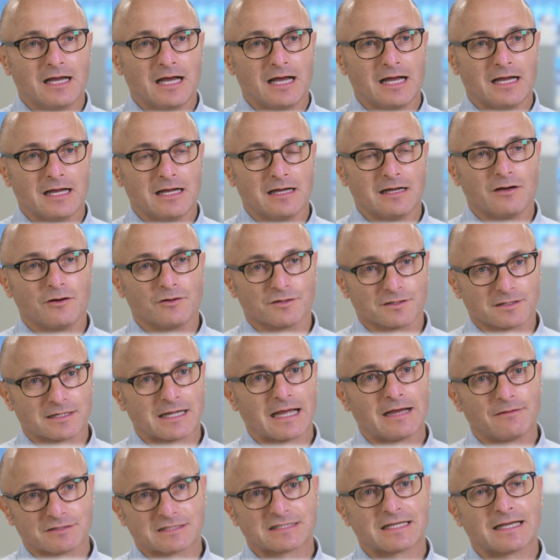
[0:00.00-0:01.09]
on
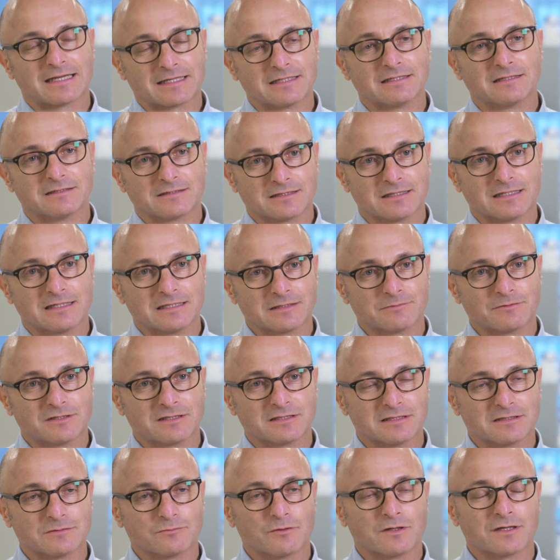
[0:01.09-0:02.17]
Kawasaki disease,
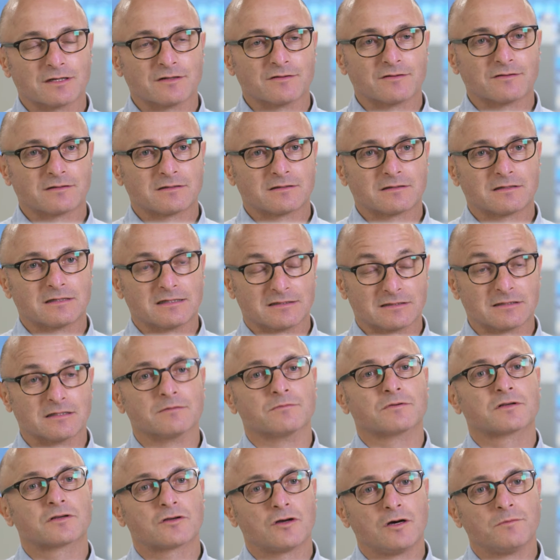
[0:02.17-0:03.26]
which is
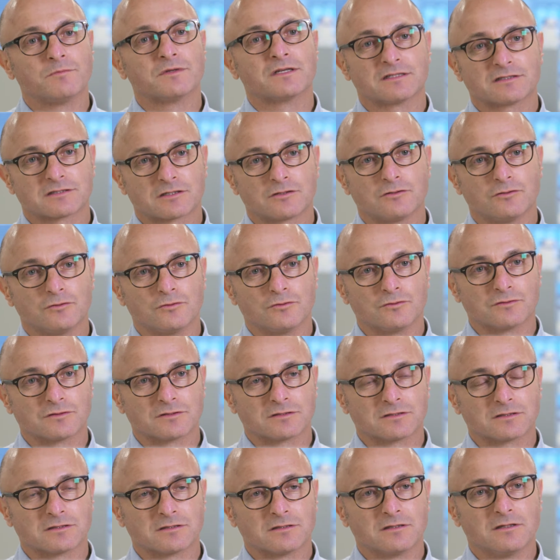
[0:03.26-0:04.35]
the commonest
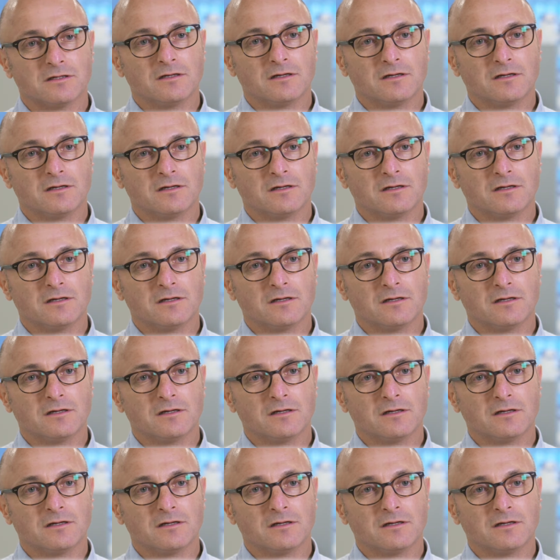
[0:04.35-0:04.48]
cause